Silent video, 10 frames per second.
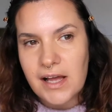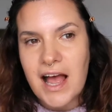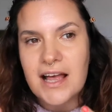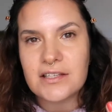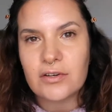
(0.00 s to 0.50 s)

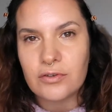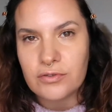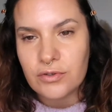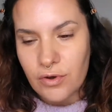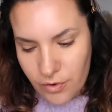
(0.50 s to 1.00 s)
as a
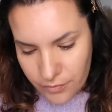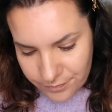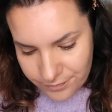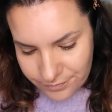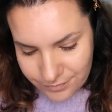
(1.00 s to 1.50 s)
contour.
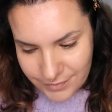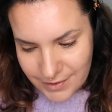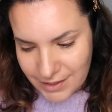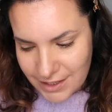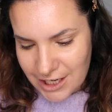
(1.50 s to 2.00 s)

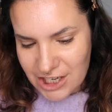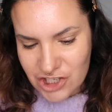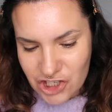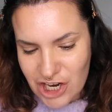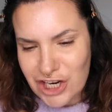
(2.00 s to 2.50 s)

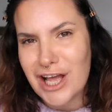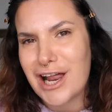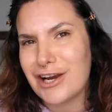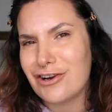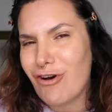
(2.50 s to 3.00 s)

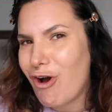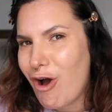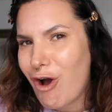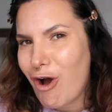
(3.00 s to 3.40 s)
Genial, no?